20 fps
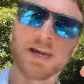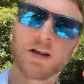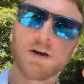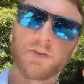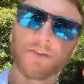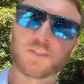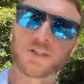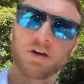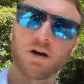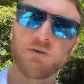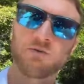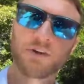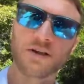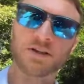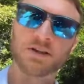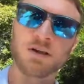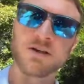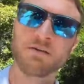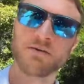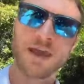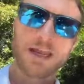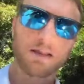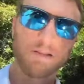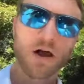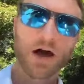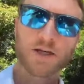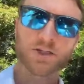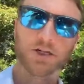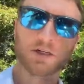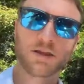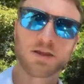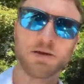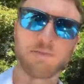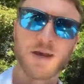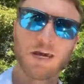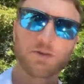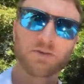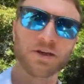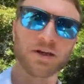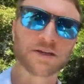landing on the surface. Think logically
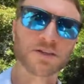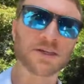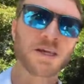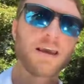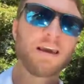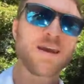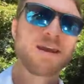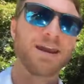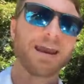about this.